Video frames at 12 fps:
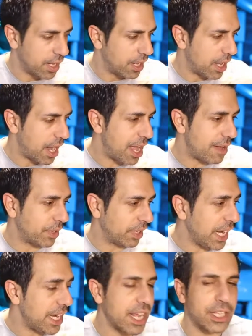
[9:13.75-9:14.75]
I have a
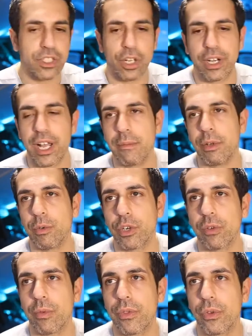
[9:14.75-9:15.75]
lady I saw today. I've been
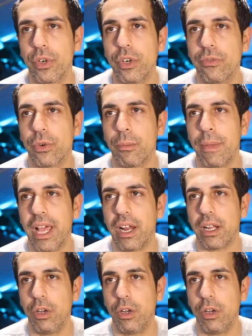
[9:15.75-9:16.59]
working with her for about